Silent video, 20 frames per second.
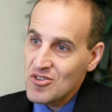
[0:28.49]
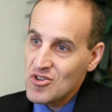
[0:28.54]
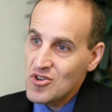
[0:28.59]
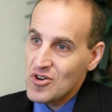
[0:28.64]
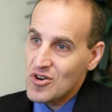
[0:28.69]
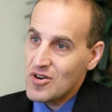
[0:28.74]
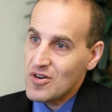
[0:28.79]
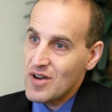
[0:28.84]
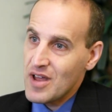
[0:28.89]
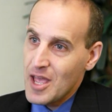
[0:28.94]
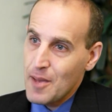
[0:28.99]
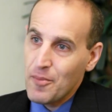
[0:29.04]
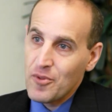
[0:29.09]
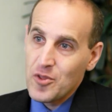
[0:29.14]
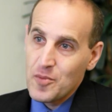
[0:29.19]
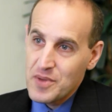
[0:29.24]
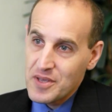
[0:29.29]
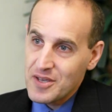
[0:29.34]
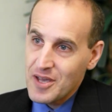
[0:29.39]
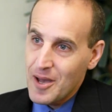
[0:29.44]
you're able
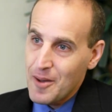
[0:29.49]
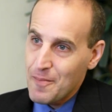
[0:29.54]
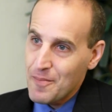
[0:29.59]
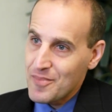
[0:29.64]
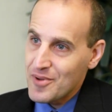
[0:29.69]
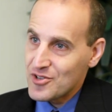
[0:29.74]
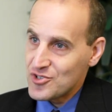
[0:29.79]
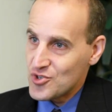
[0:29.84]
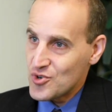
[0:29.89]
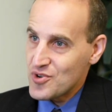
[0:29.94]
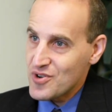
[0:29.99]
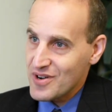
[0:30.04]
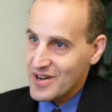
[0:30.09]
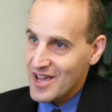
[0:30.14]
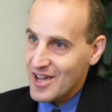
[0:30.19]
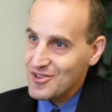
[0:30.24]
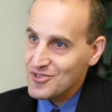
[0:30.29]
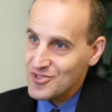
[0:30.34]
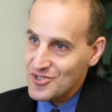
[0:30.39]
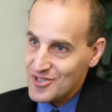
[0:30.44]
to become a junior
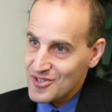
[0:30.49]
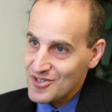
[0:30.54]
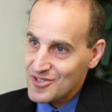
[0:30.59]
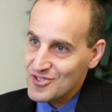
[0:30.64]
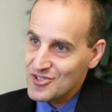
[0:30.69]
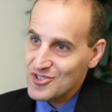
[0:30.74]
counselor.